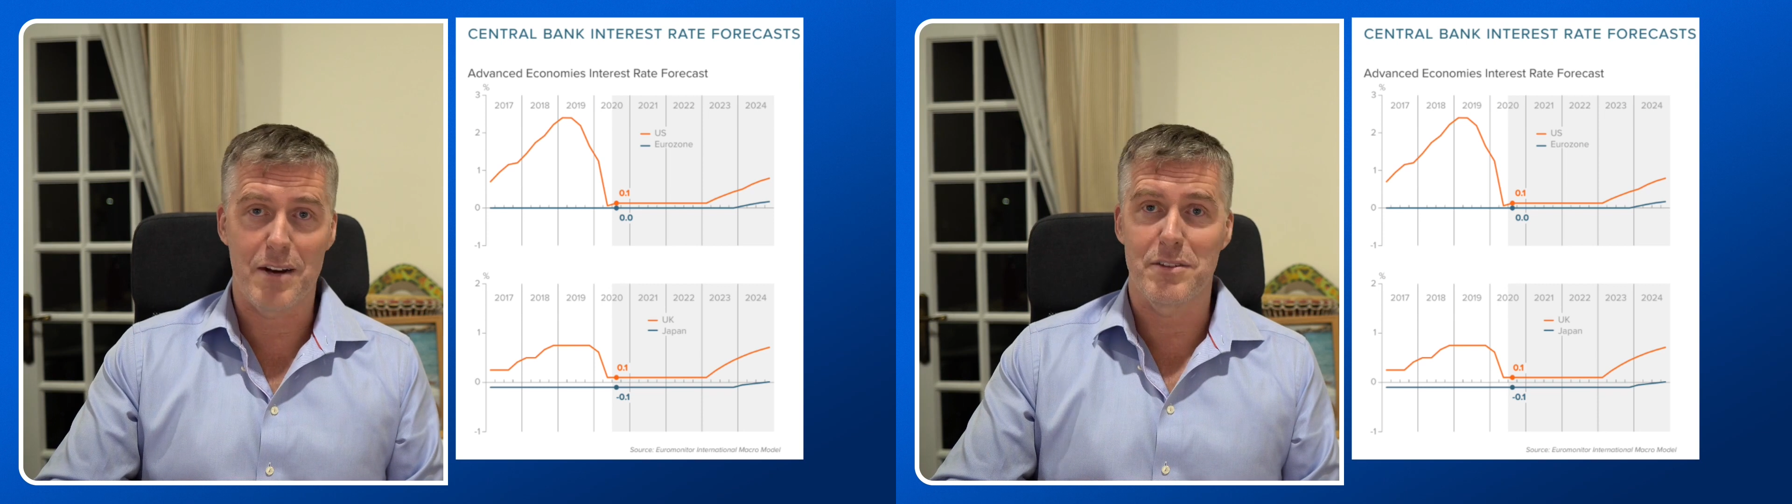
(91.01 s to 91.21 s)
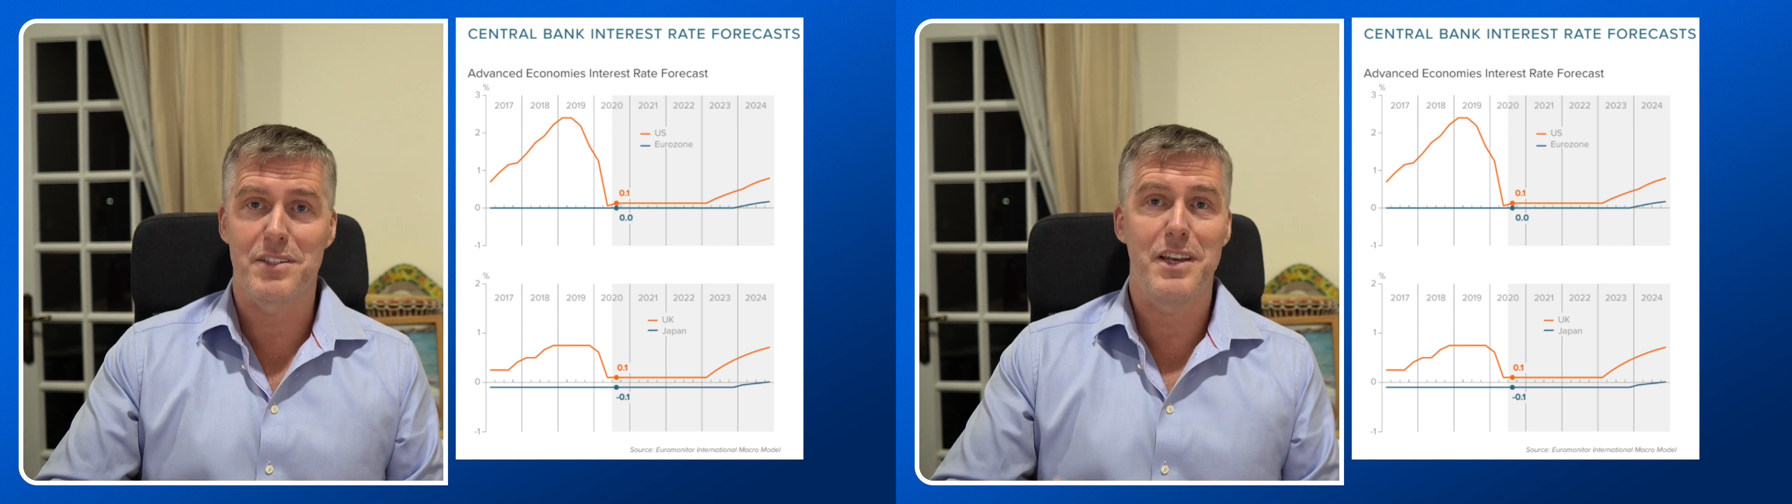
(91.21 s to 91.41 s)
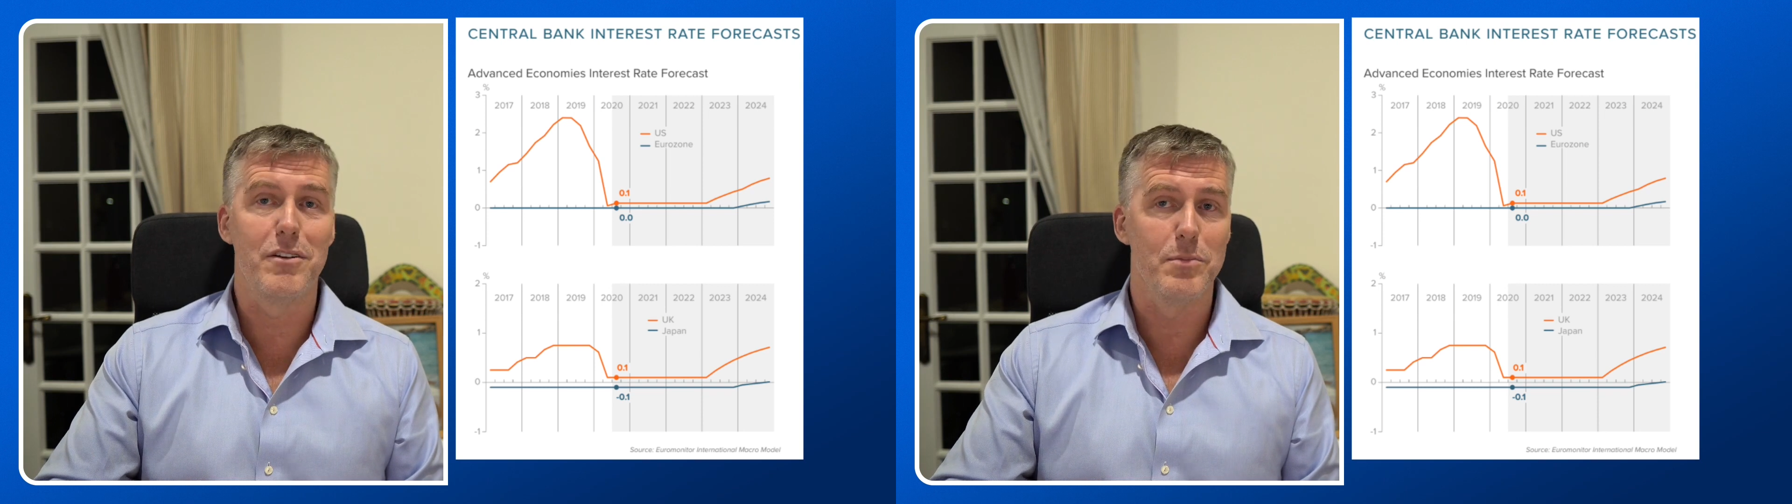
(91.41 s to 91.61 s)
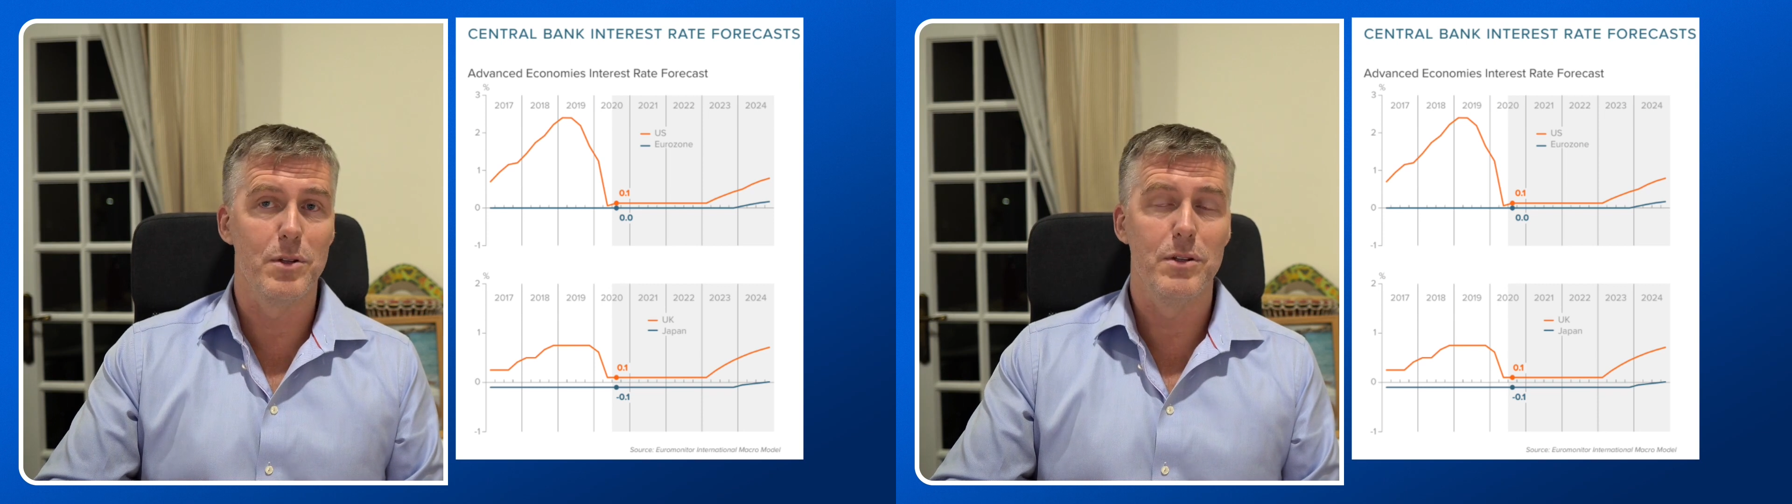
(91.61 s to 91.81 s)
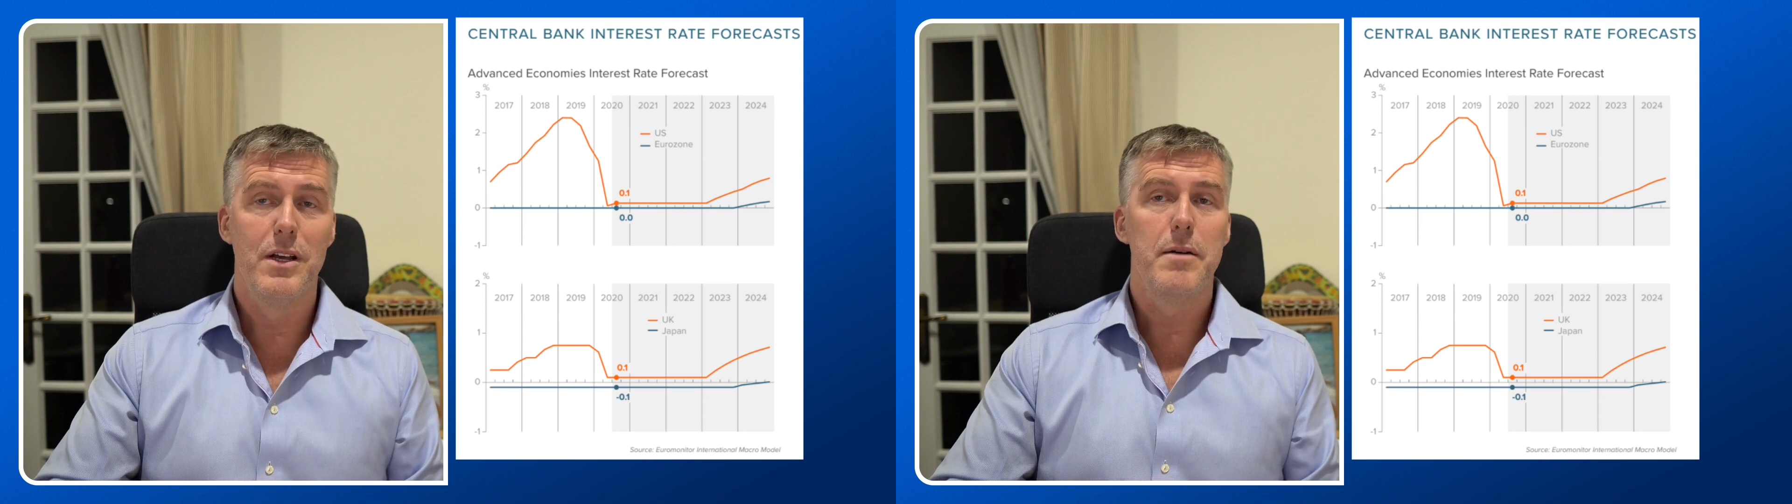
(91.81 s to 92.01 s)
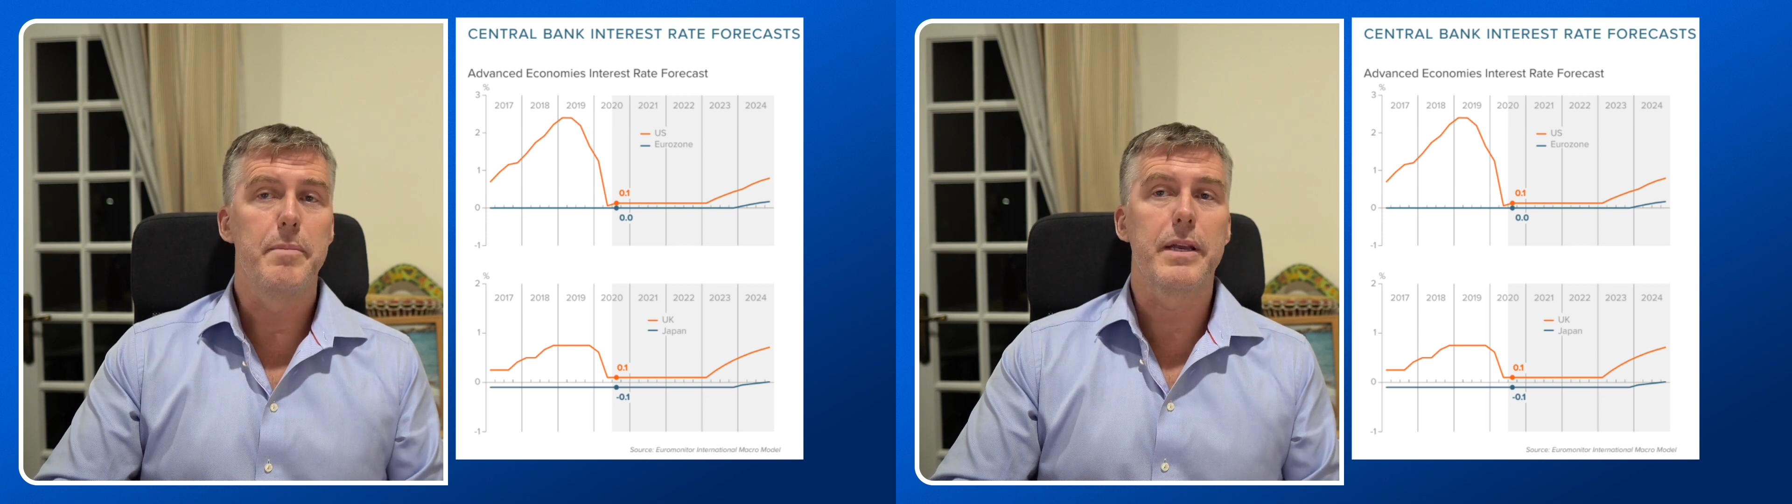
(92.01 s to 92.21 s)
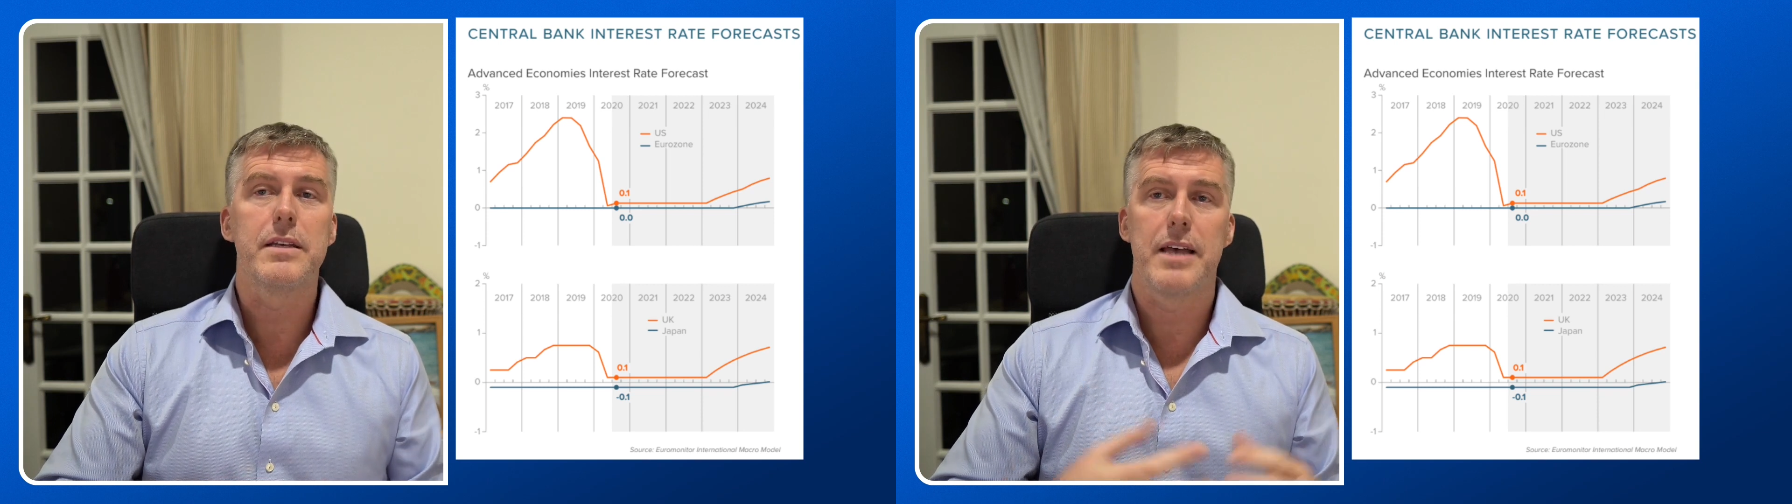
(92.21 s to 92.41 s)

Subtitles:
it's terrible because